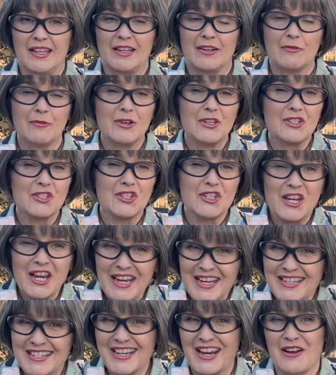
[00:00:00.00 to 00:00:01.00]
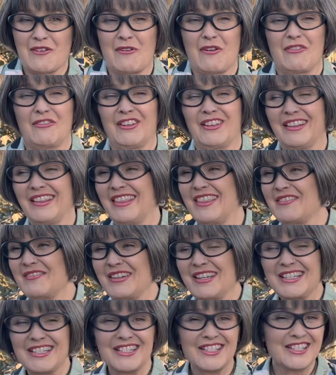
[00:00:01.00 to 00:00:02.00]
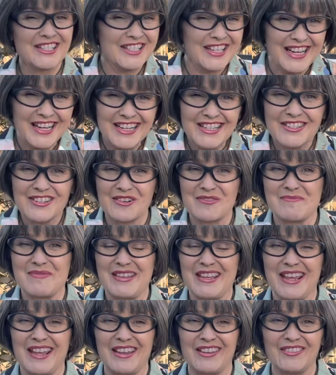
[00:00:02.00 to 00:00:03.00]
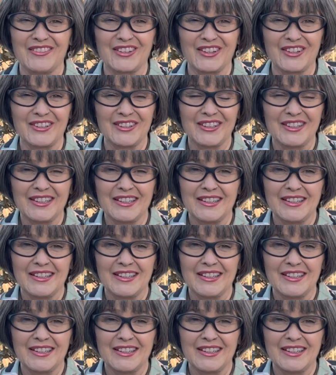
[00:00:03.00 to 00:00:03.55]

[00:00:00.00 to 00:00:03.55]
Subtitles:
And if we change how we're feeling, then we can change our behavior.